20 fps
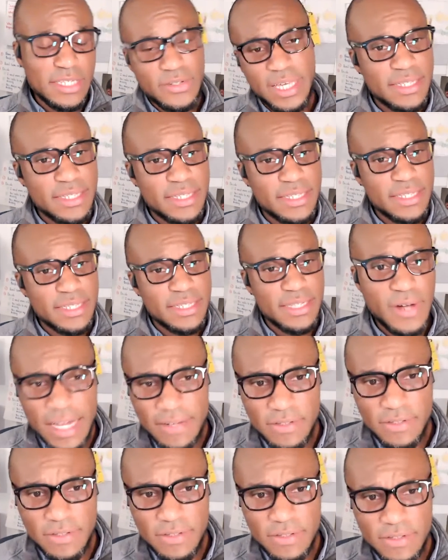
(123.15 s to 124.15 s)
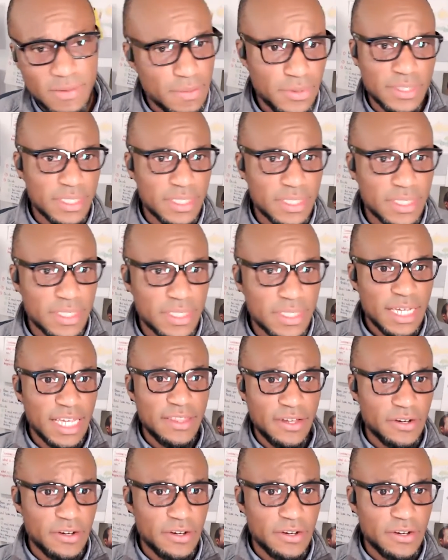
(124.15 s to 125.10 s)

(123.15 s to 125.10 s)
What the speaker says: And so kids here don't have swimming pools